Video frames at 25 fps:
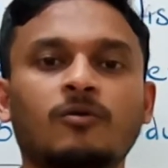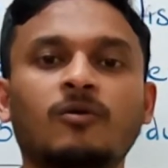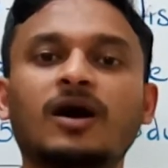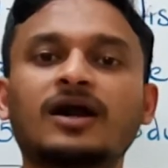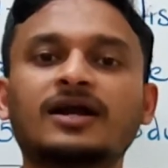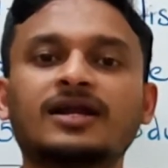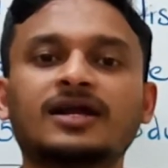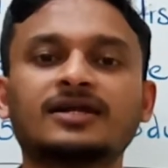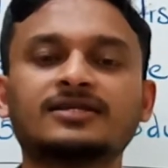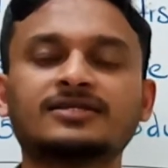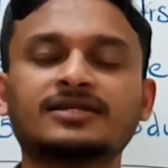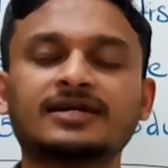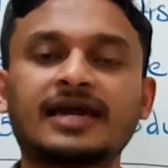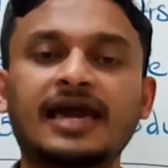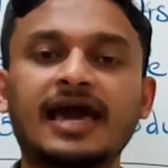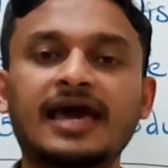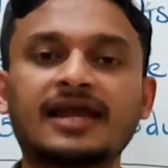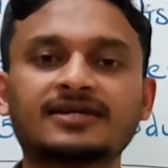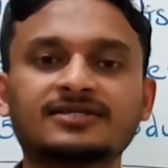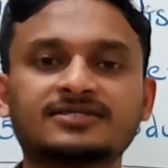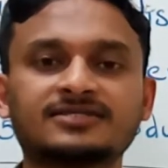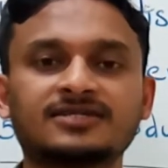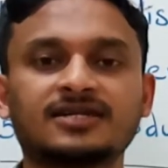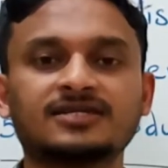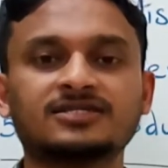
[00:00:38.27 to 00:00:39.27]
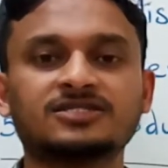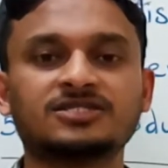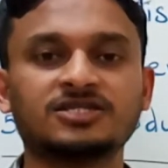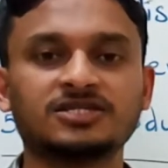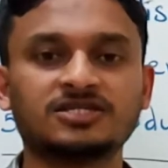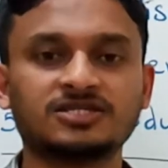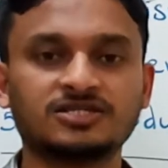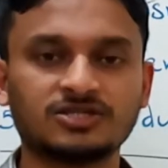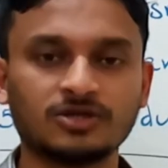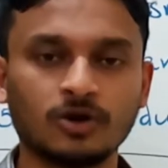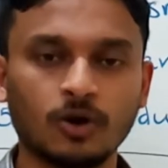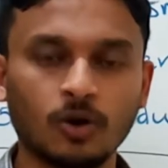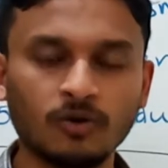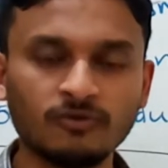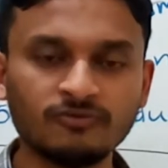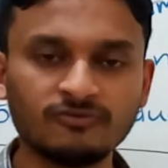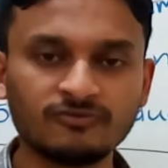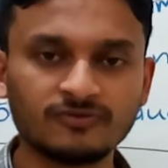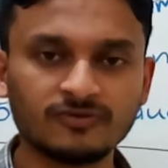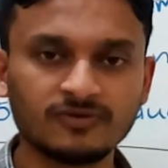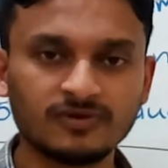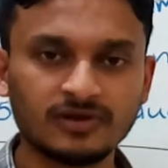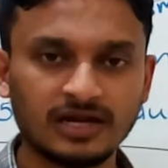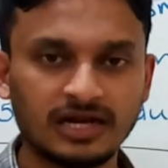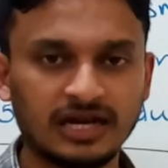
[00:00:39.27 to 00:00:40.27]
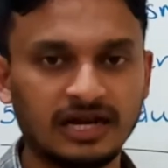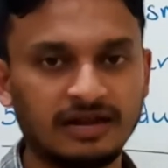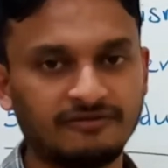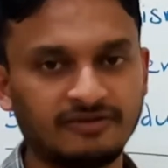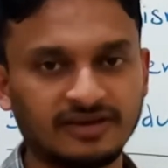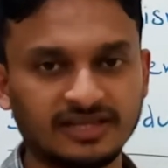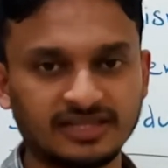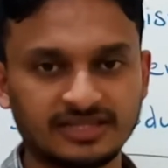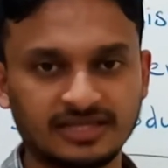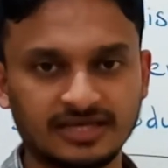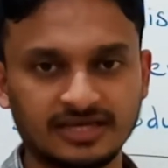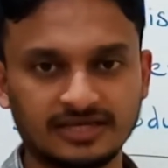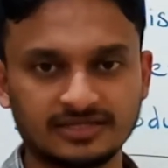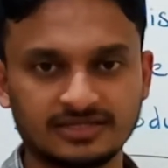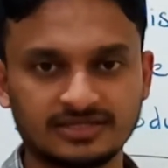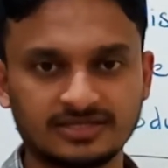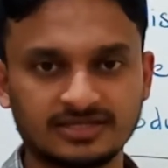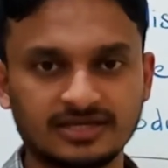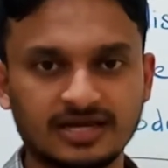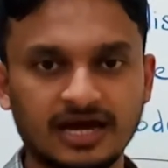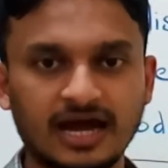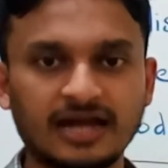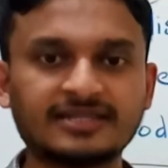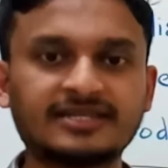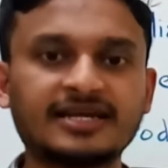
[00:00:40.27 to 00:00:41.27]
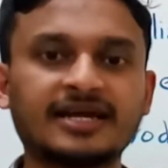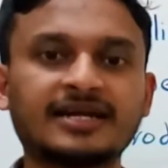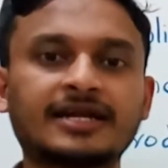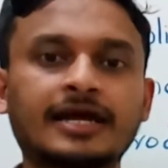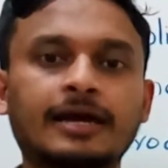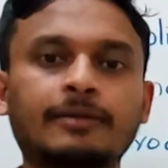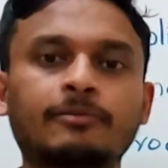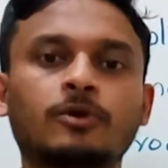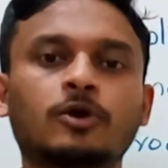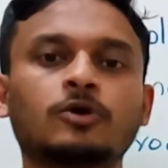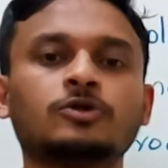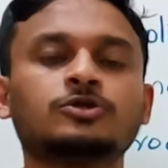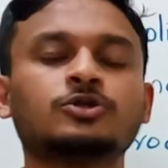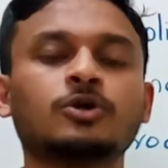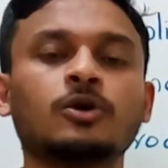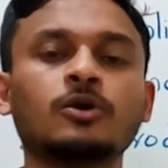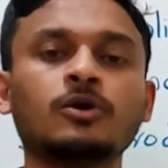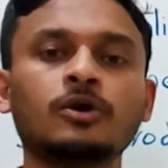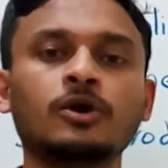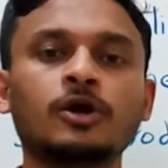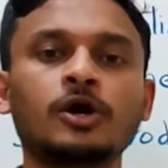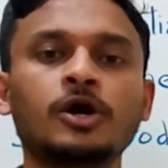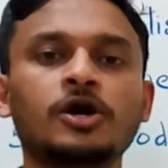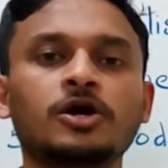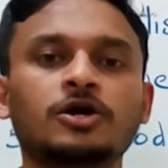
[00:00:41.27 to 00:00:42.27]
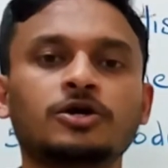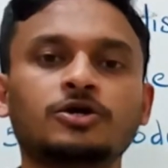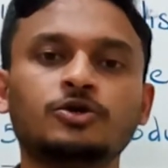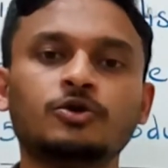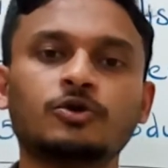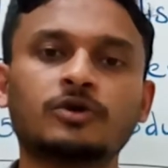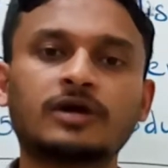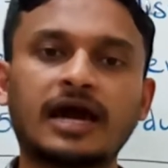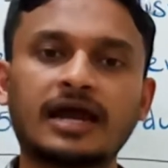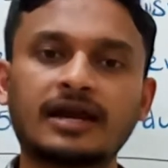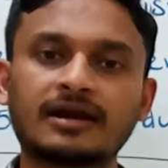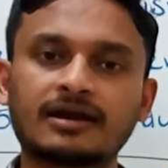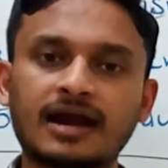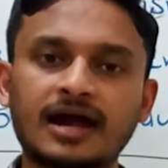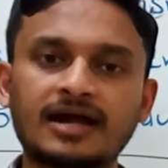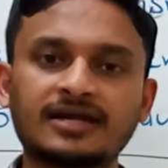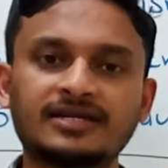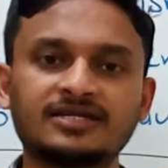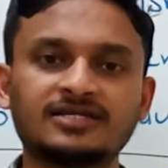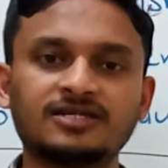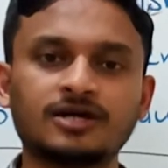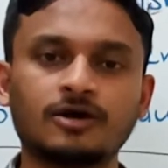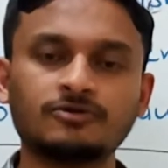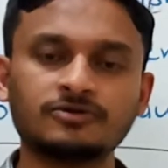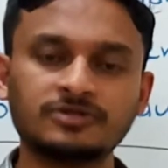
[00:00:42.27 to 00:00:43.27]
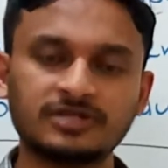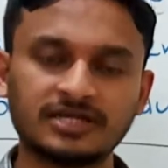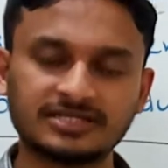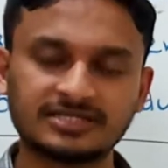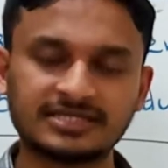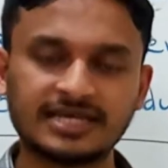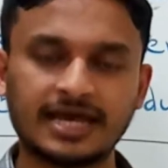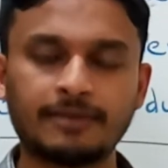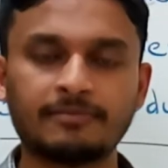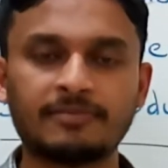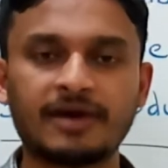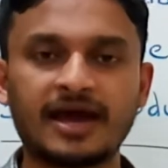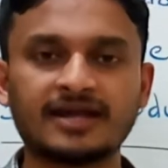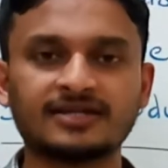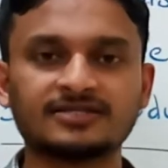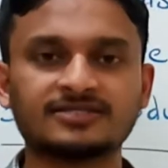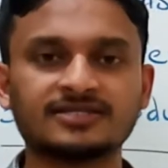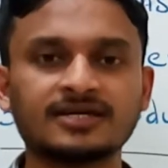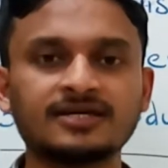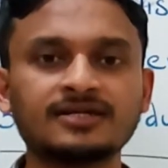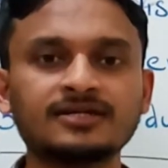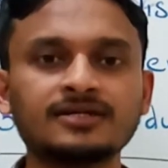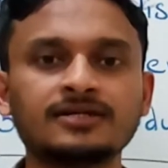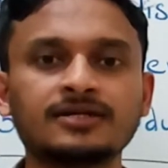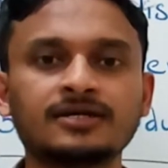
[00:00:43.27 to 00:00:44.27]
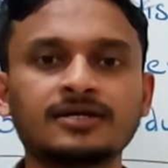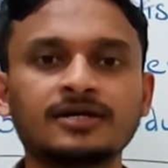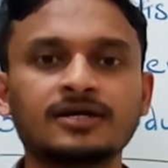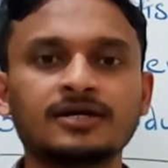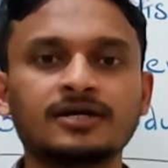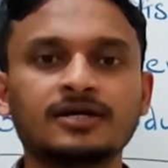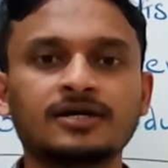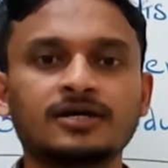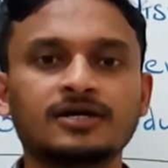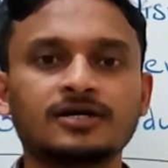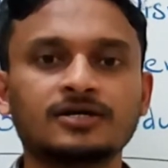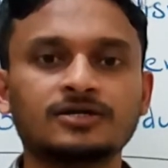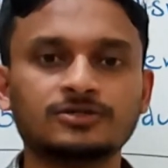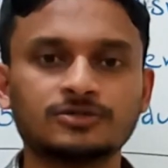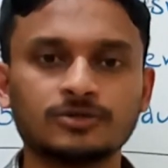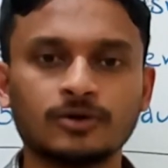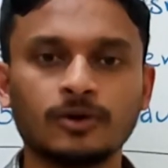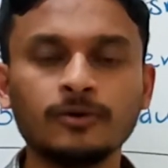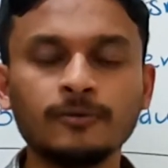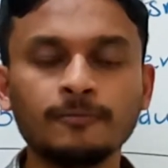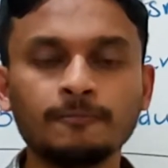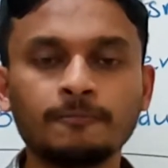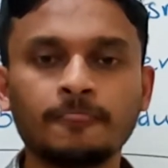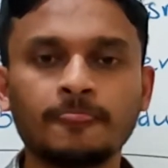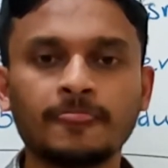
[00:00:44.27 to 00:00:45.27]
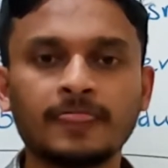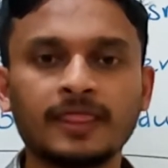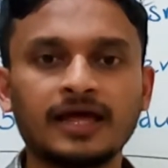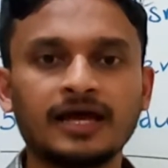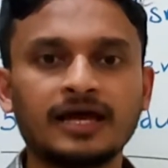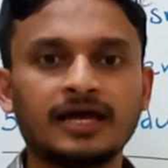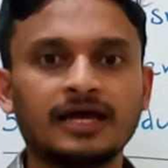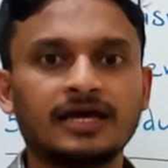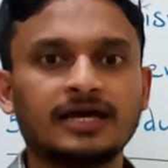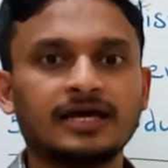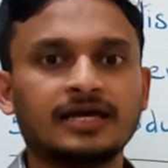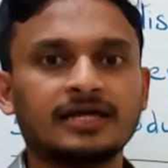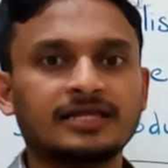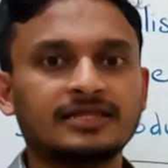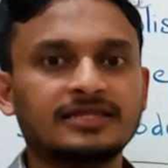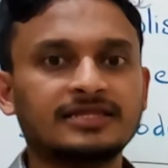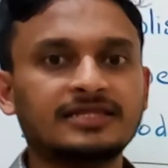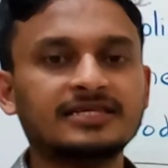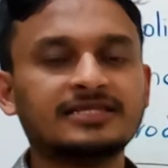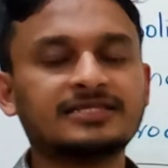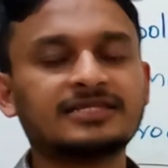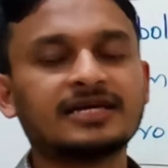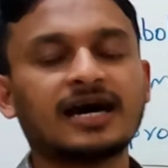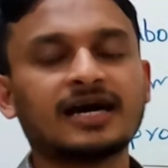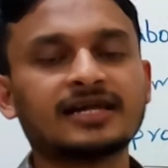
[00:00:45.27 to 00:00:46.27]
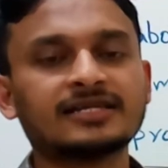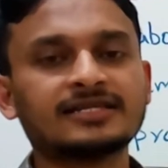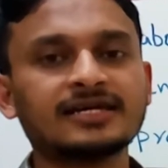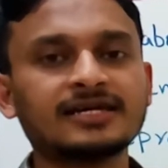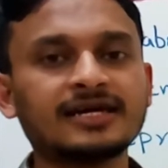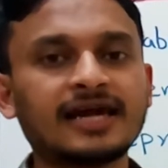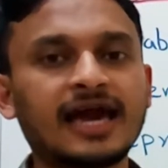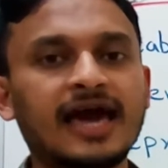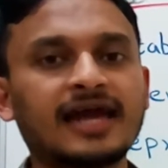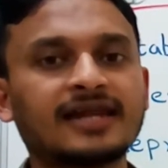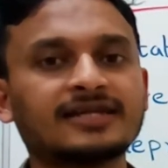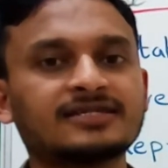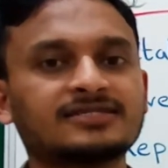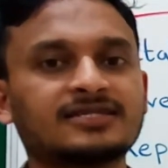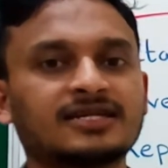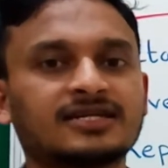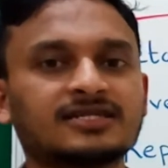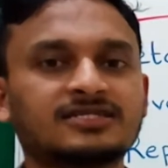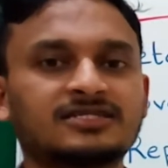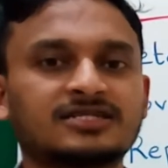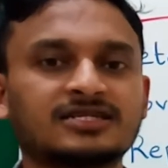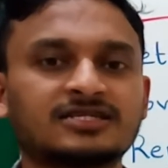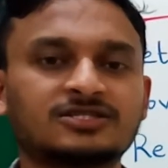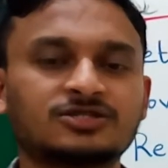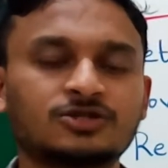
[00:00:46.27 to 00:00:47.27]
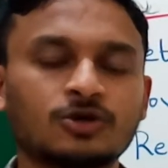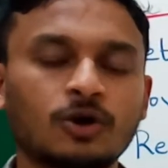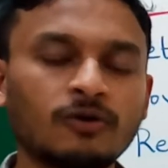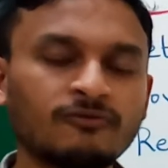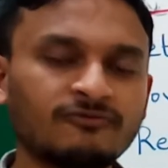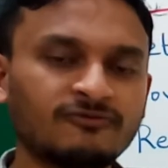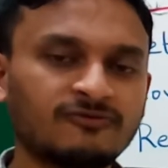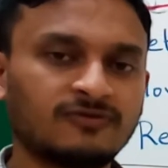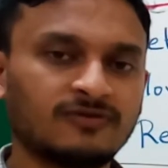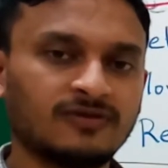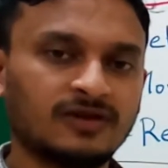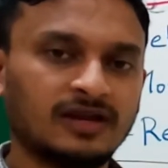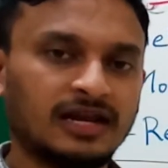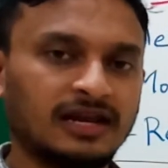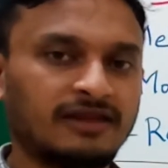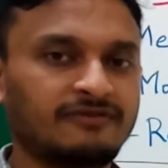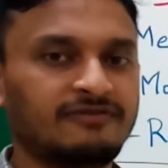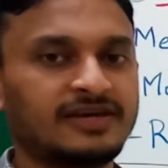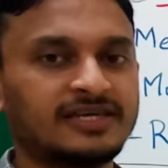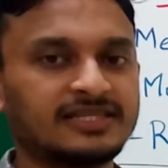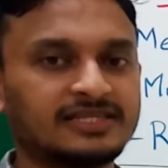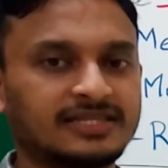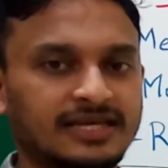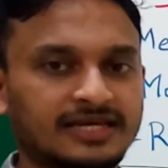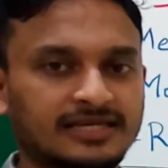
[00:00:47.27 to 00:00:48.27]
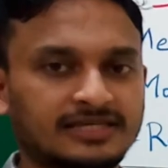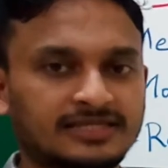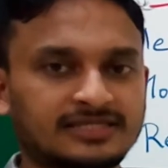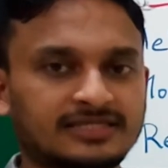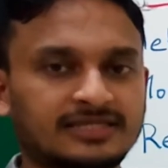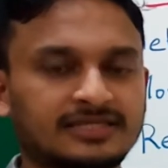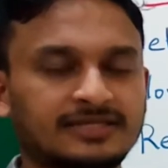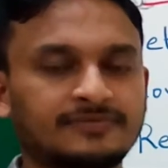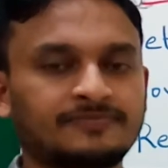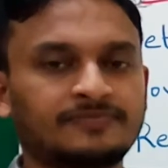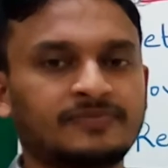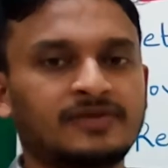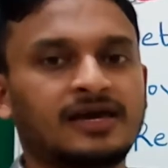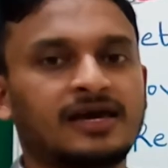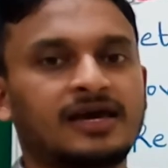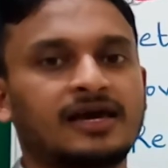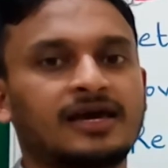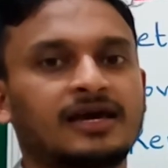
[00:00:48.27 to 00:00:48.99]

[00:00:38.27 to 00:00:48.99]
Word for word: what are the characteristics of living things? At that time also you can write it down the same answer. So these are the characteristics of living things.